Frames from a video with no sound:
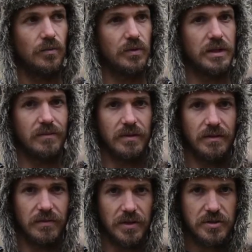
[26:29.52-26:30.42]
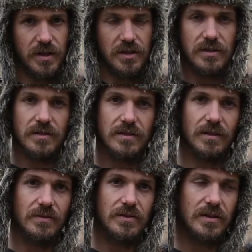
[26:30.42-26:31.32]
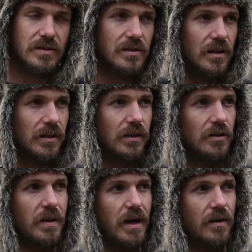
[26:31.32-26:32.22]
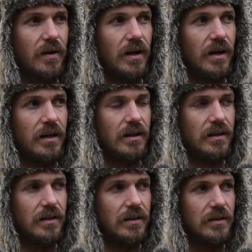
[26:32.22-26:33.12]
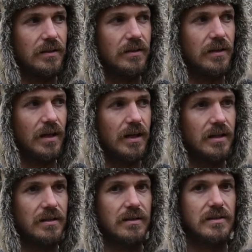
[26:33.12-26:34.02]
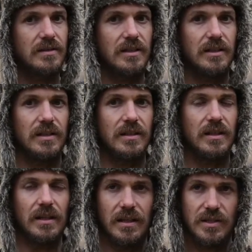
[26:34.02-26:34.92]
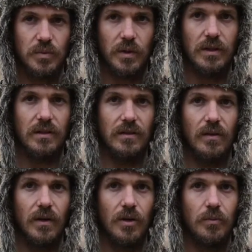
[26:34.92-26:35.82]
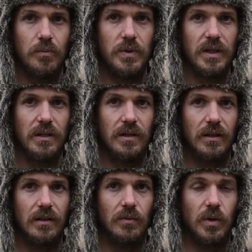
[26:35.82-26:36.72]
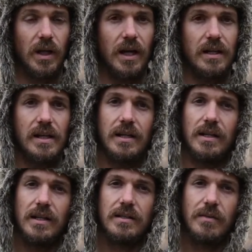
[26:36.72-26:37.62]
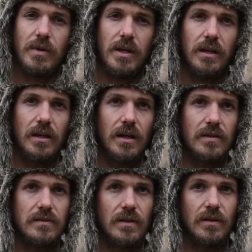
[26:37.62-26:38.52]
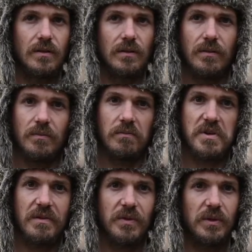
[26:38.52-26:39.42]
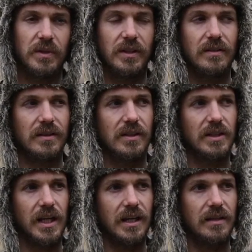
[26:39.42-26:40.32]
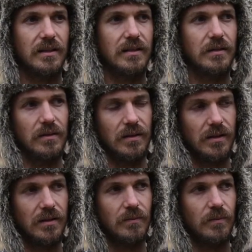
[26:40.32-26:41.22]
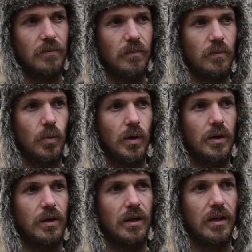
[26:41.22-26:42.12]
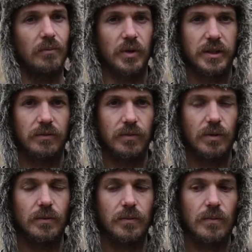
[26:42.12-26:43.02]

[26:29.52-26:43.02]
given the frustrations I was just talking about, I didn't see Eastwind being what I needed it to be, and so I'm therefore looking to create what I'm looking for.